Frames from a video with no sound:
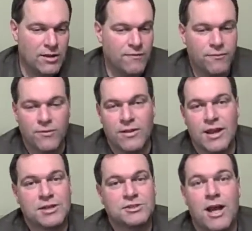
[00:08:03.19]
look for the
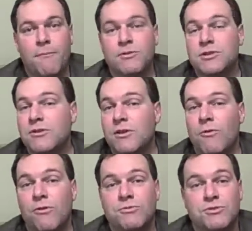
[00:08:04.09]
next opportunity,
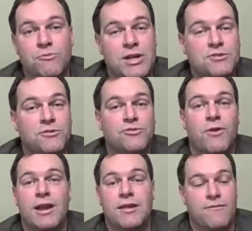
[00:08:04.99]
whether it was a regional
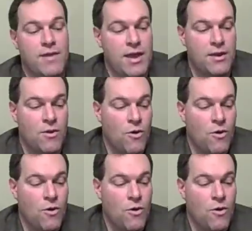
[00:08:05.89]
training event